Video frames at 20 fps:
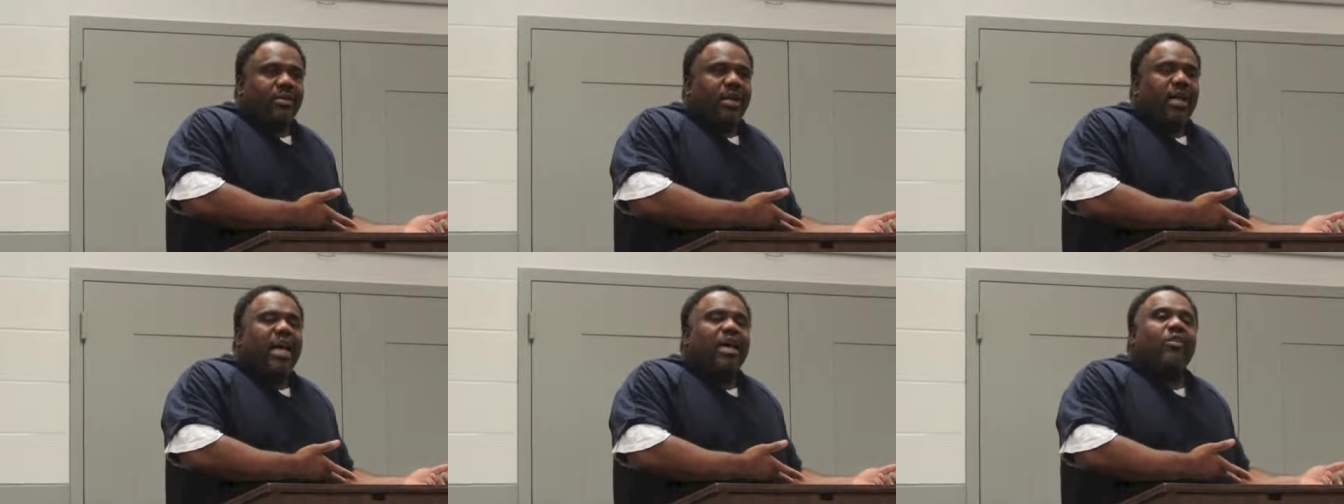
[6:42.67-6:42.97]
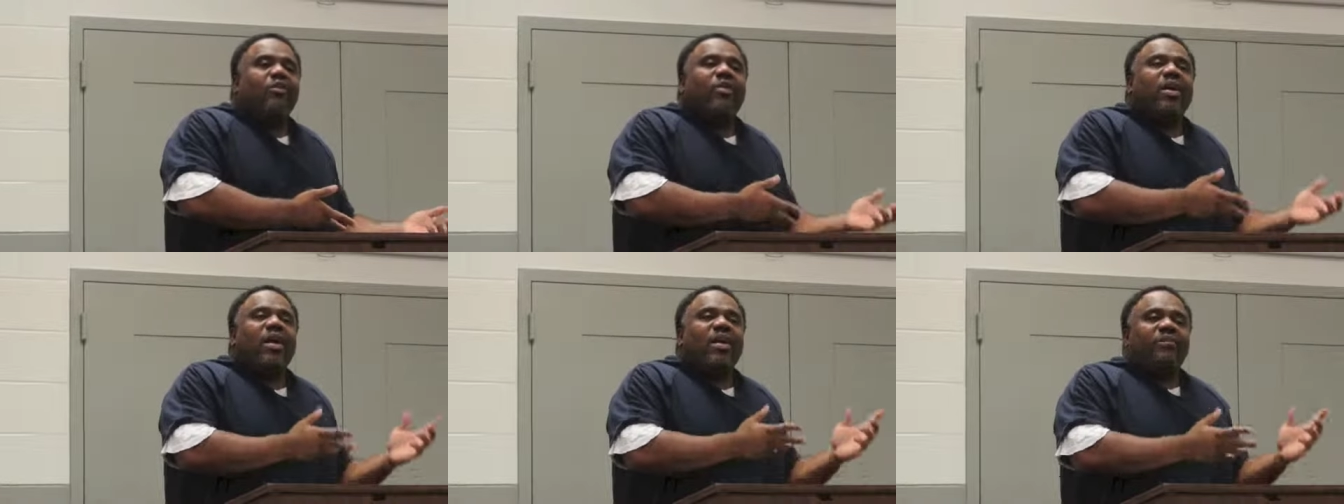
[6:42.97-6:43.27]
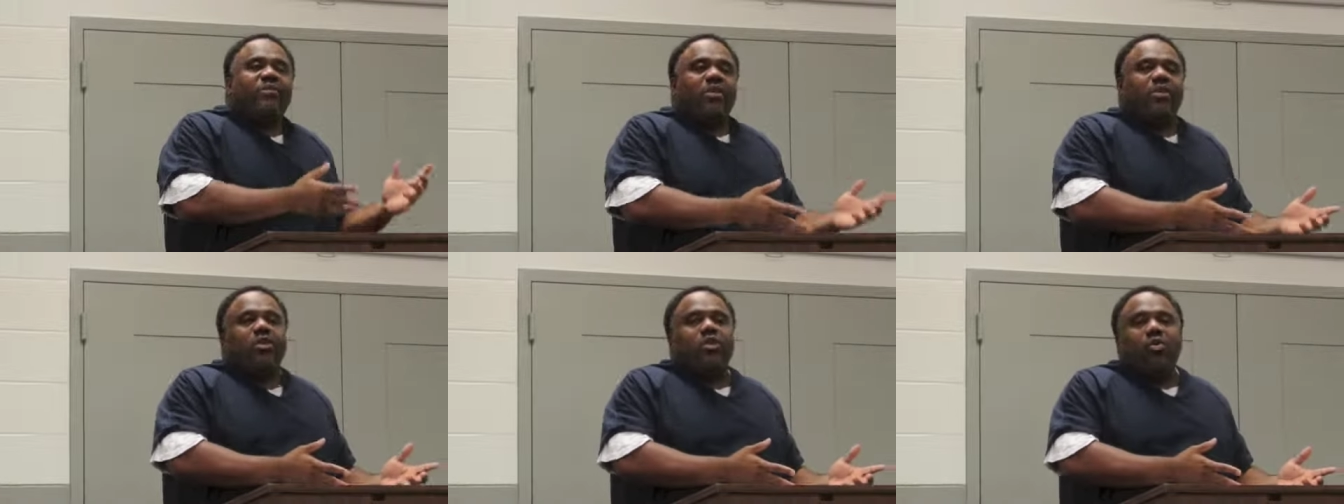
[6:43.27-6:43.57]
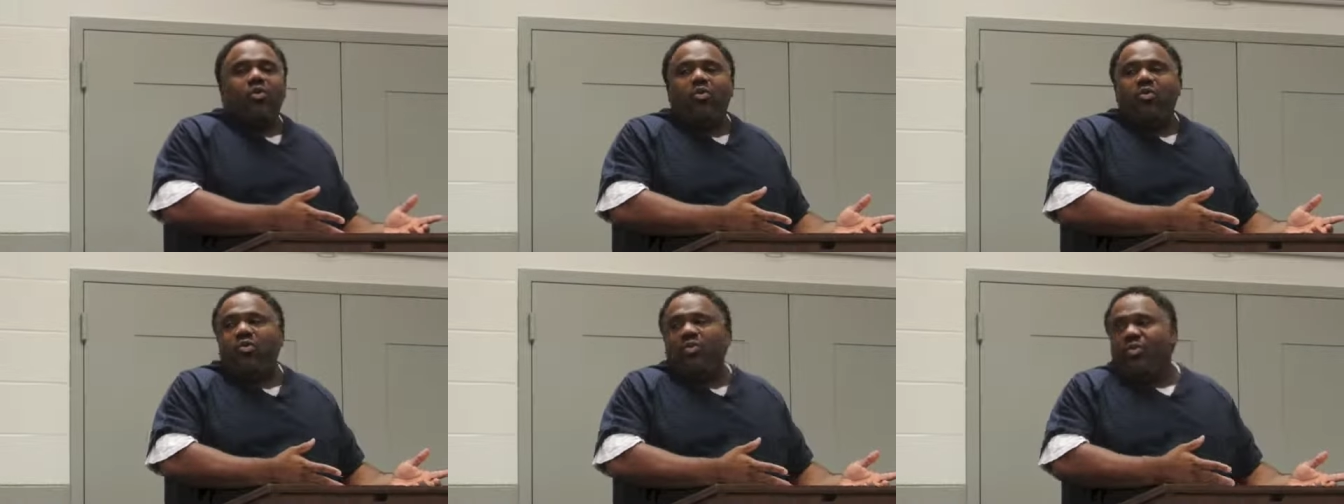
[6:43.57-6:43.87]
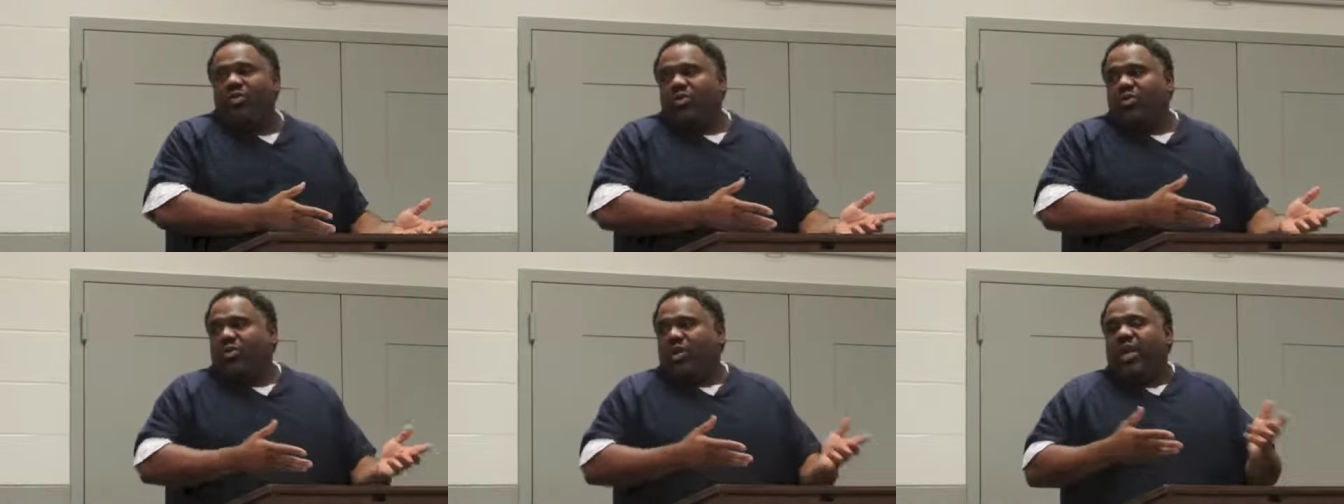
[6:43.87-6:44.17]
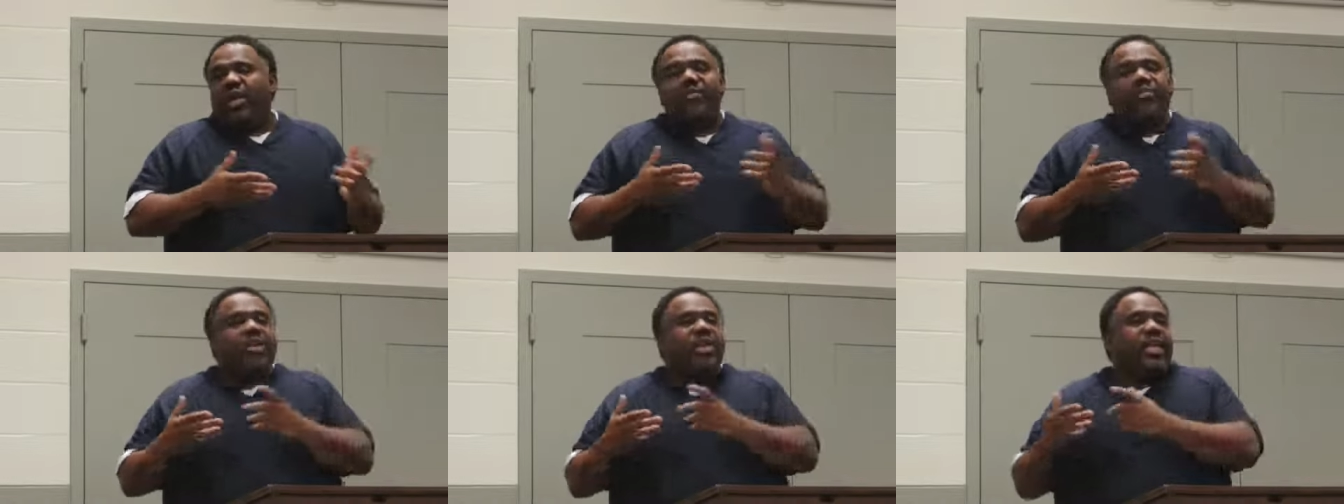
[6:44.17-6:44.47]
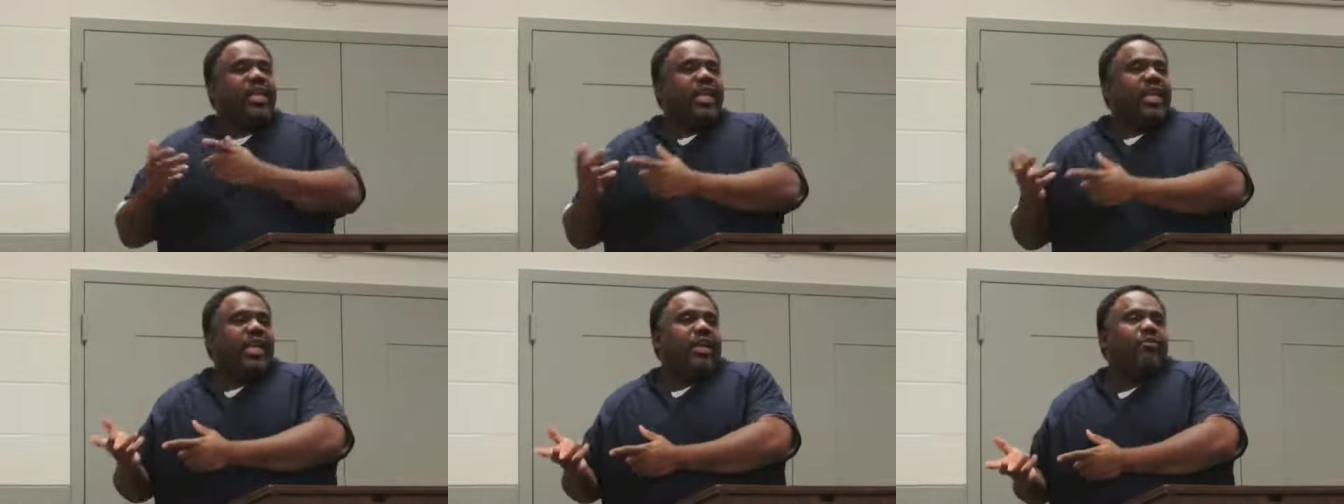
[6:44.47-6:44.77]
I don't have to go and
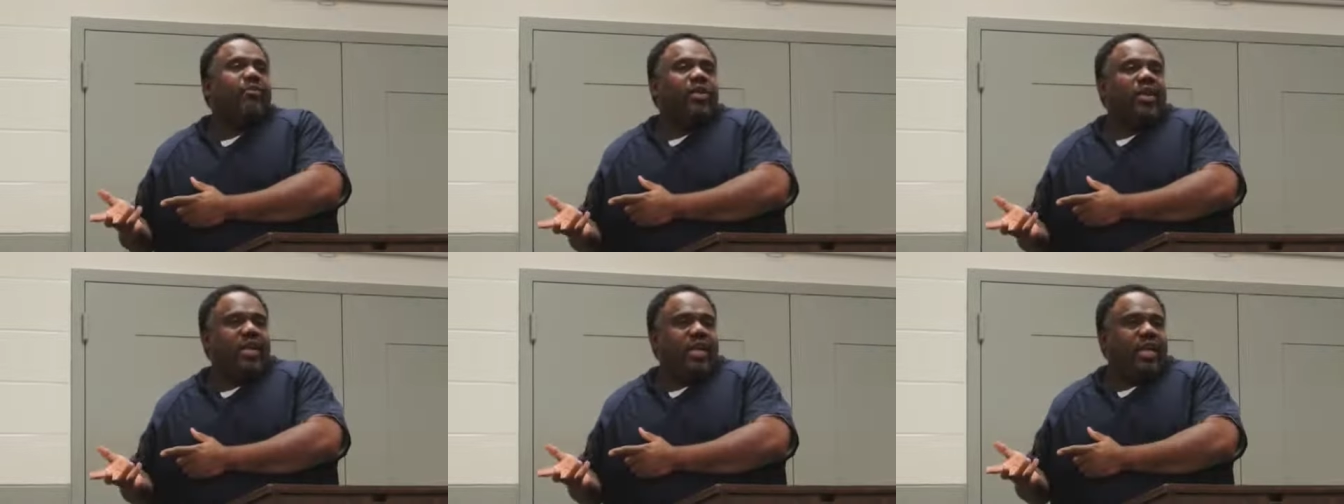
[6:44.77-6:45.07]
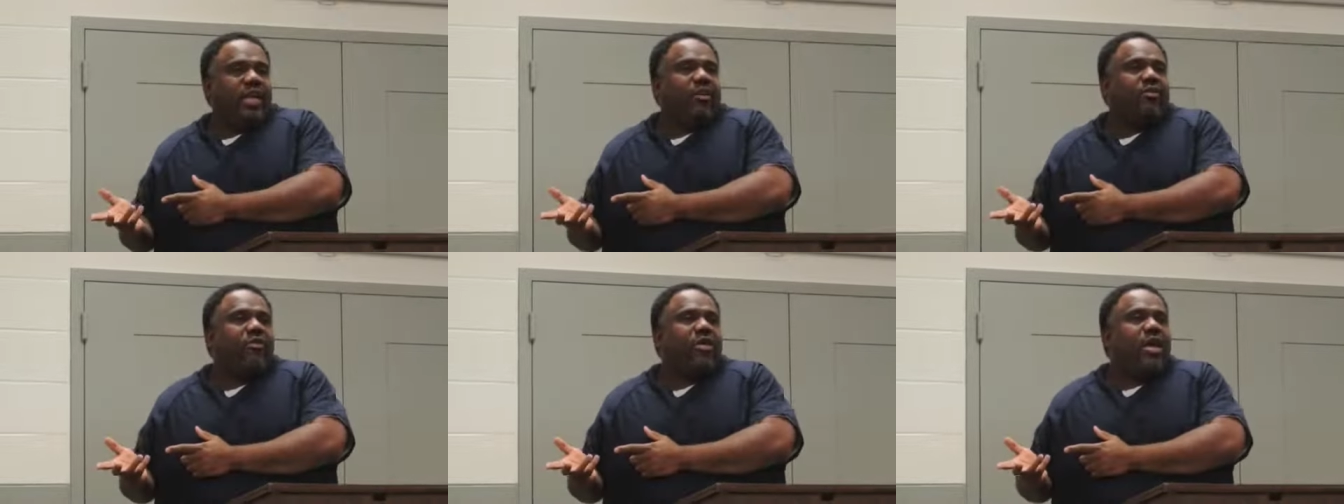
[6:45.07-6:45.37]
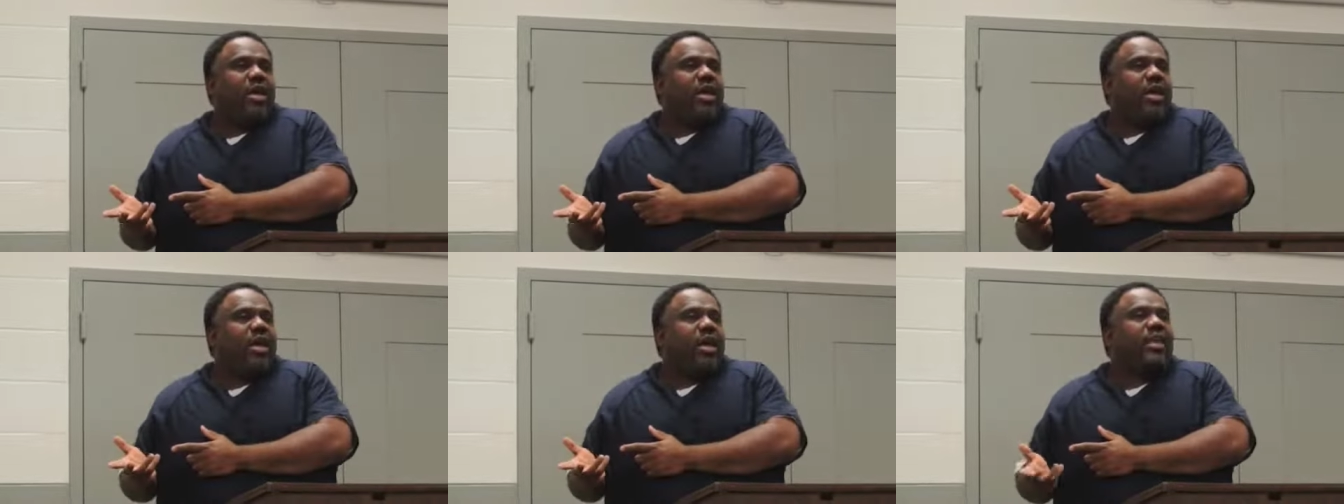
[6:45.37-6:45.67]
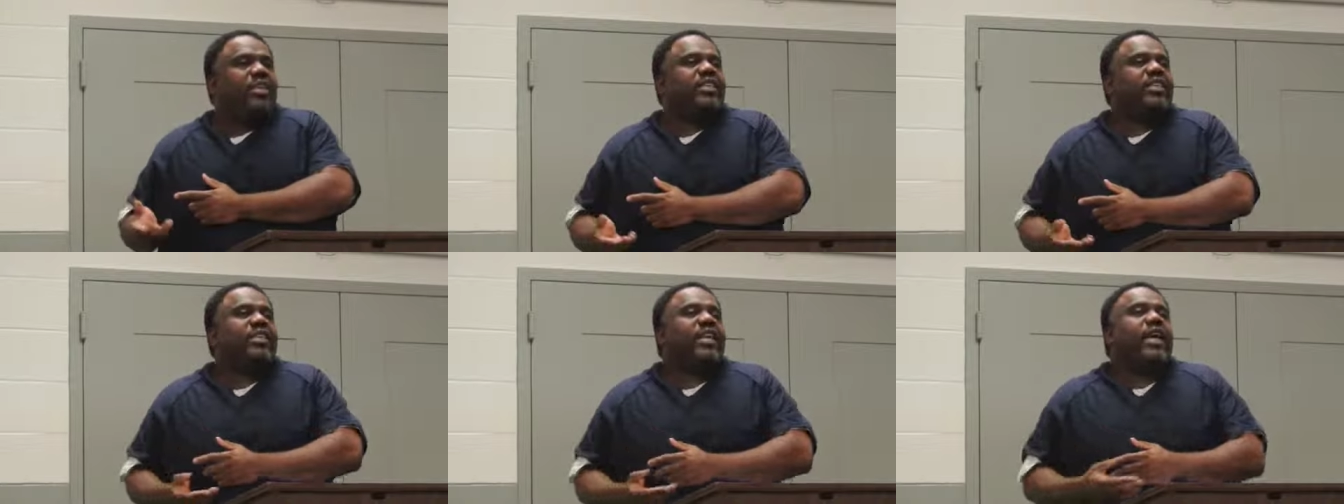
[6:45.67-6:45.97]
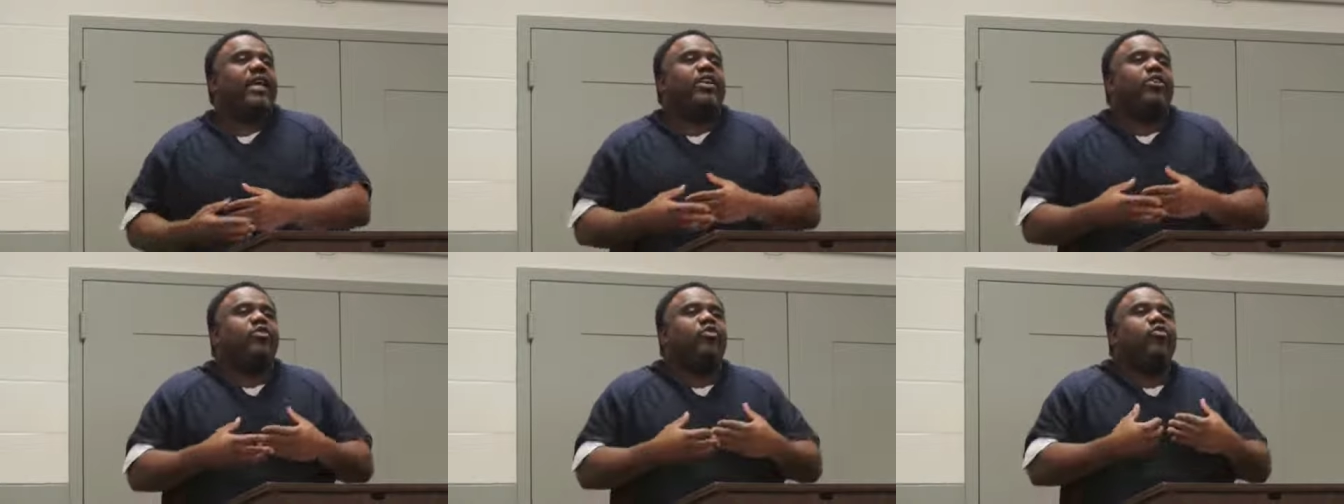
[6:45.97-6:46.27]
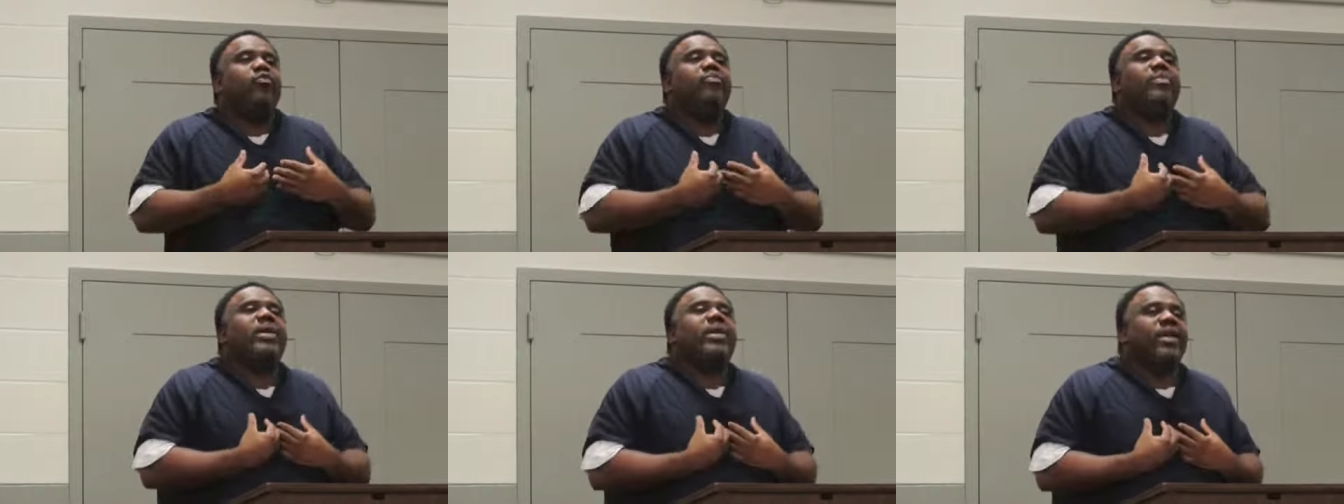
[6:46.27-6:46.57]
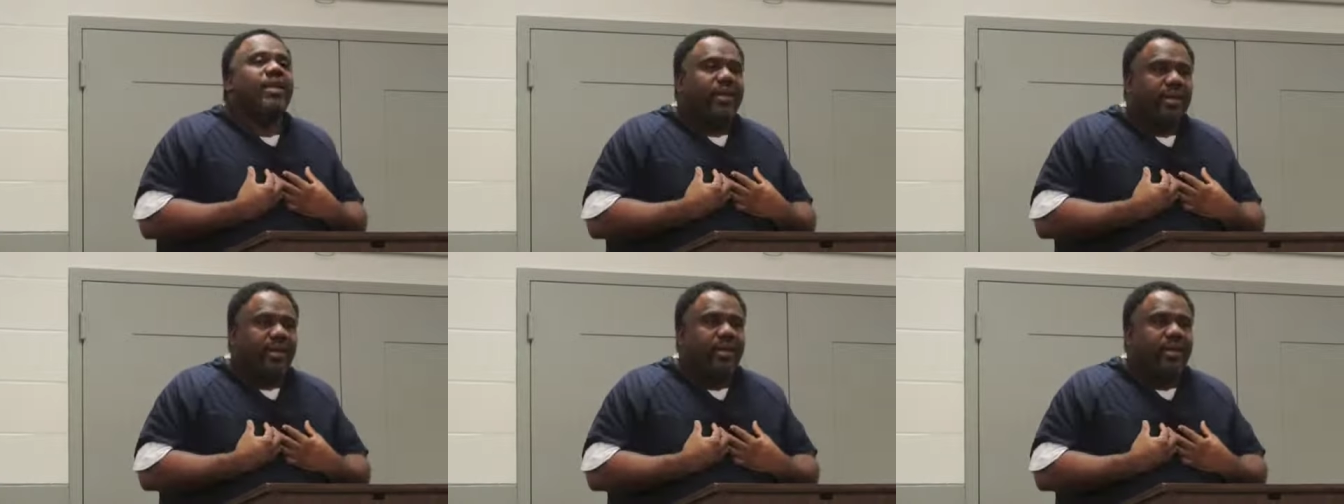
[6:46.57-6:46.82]
be in with the in crowd. I just have to do me